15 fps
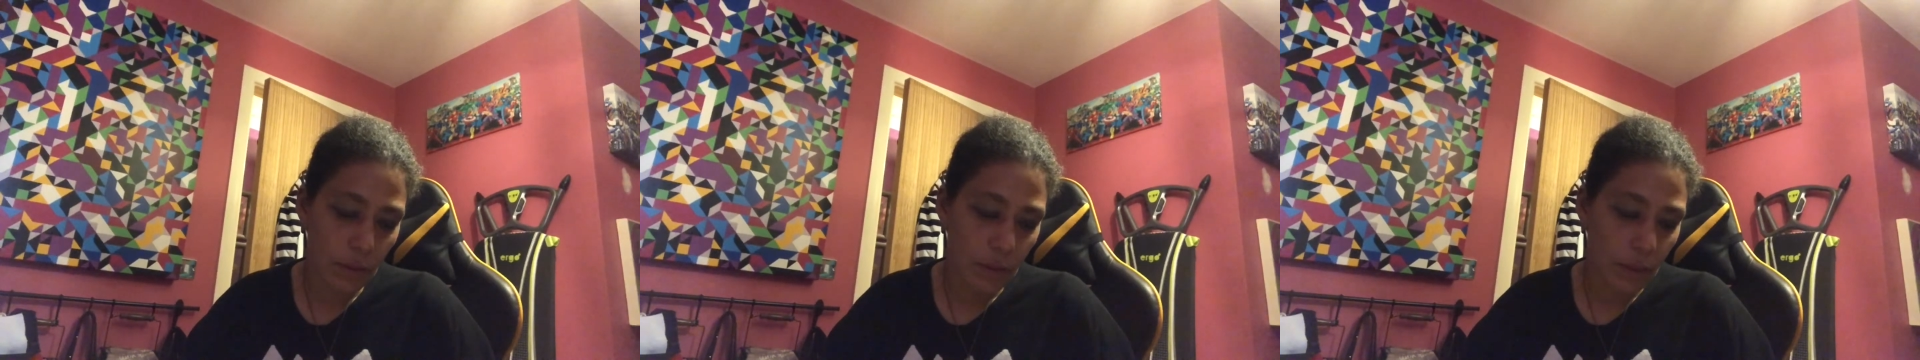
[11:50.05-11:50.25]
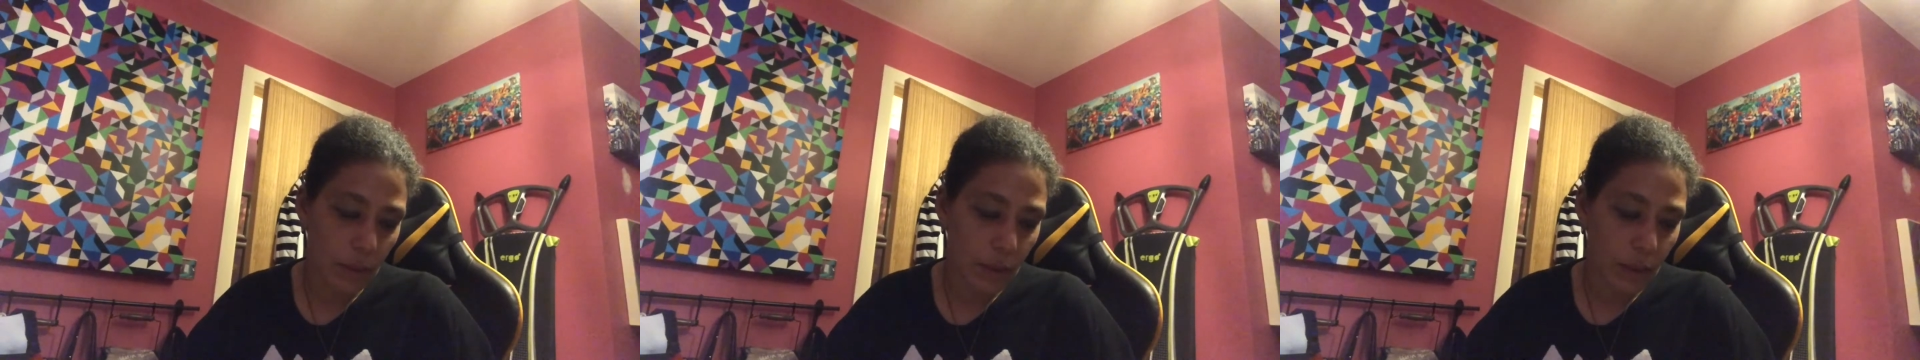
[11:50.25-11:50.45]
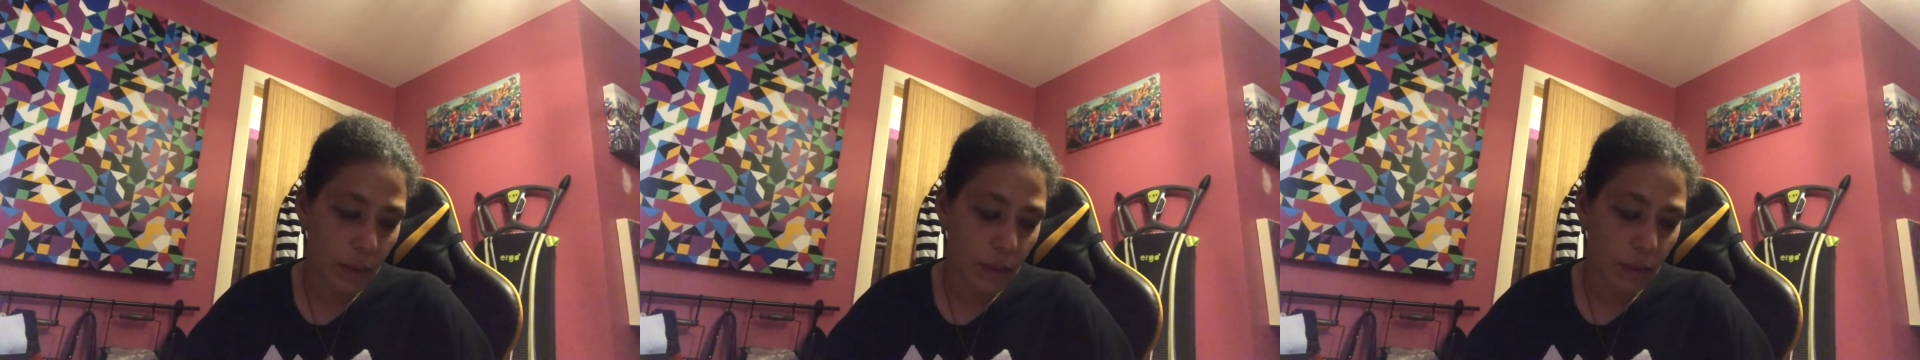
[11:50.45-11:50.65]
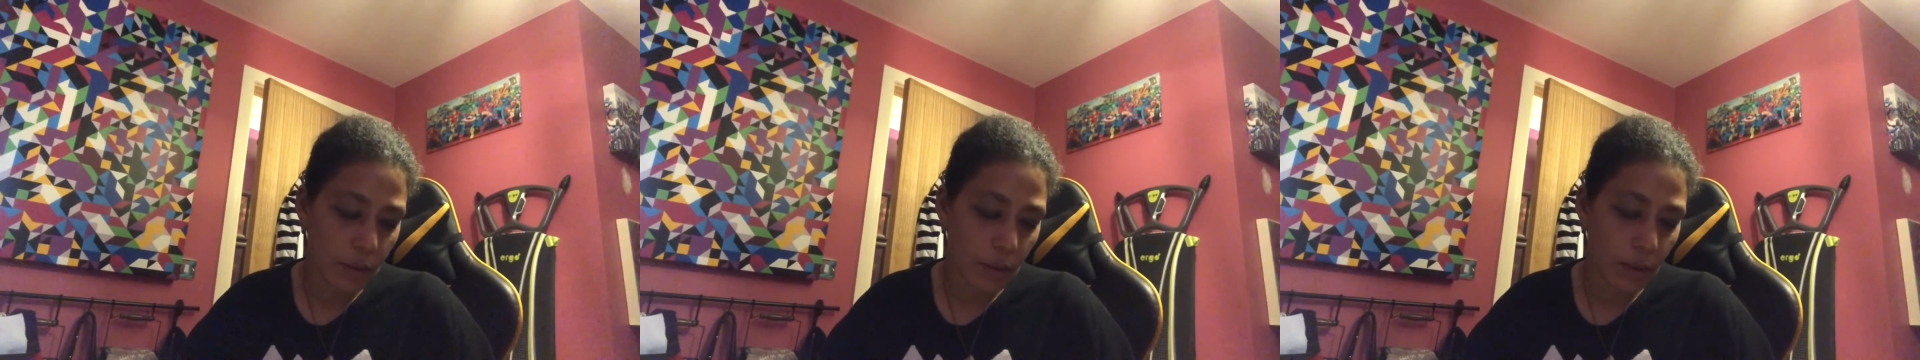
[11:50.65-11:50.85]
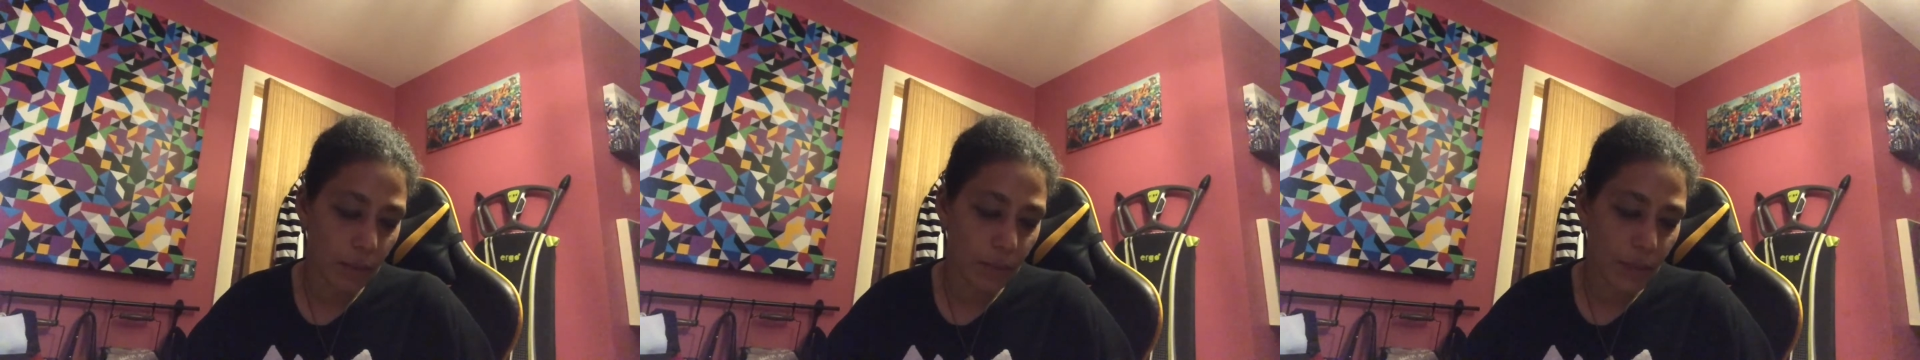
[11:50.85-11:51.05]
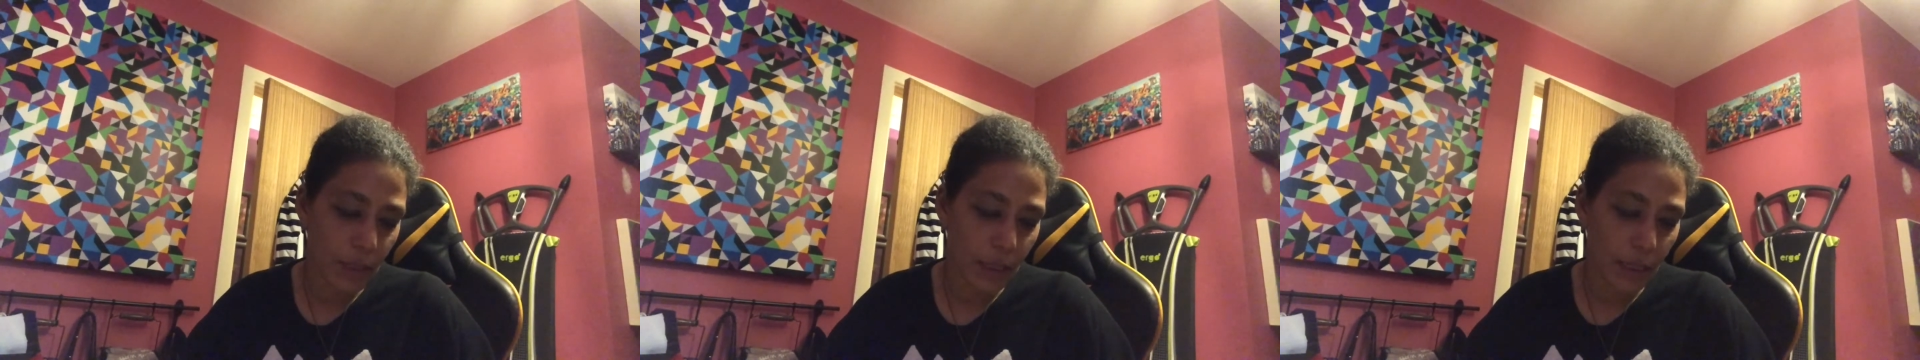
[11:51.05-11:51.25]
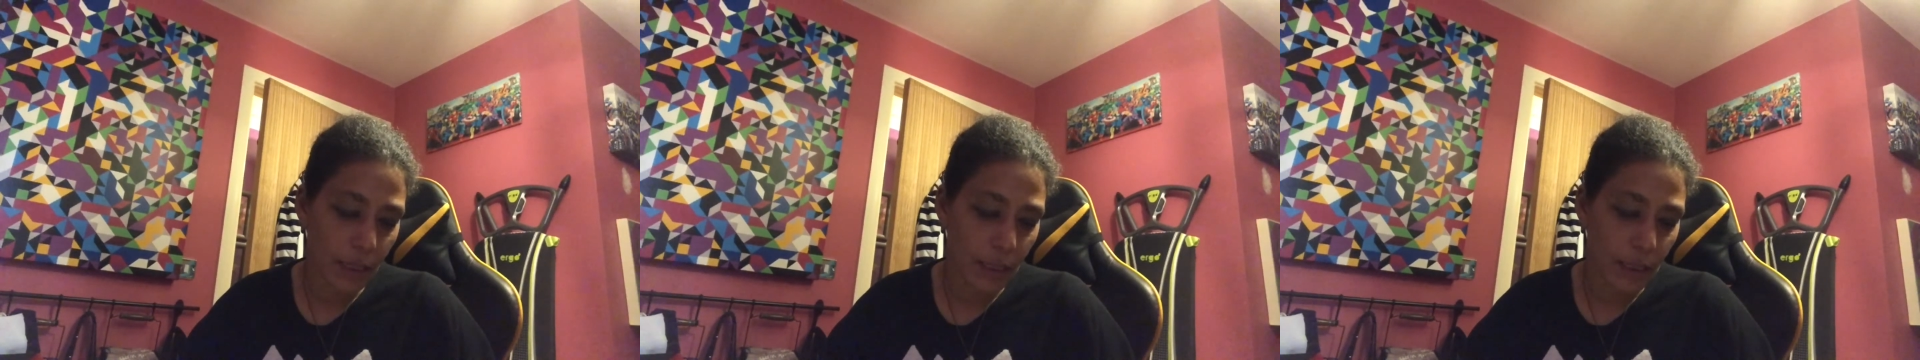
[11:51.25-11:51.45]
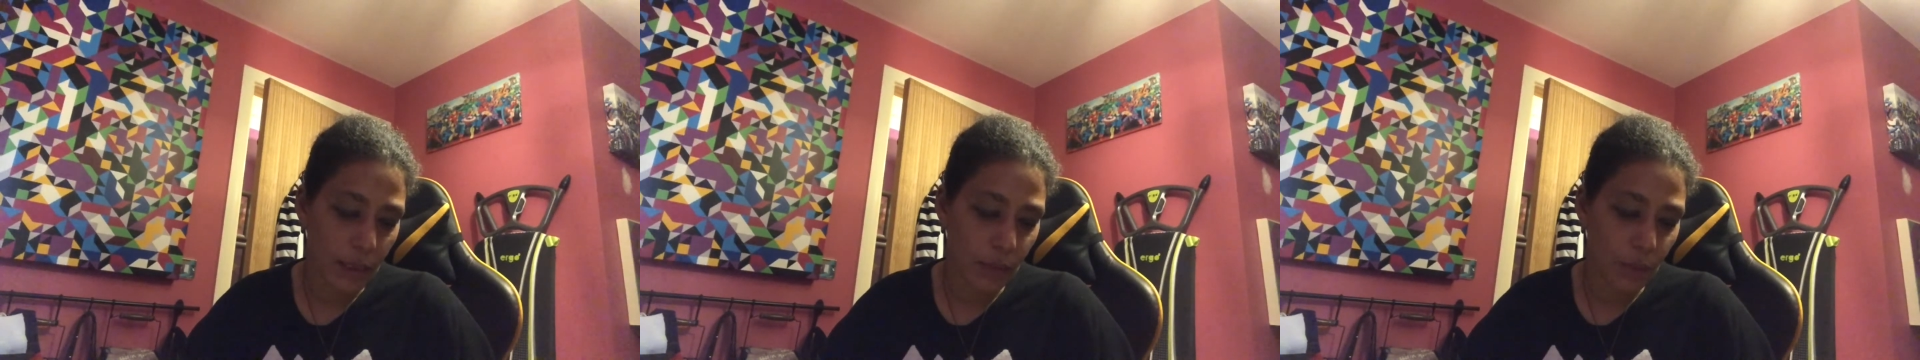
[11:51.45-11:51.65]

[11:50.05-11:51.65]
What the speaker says: I think that's 9.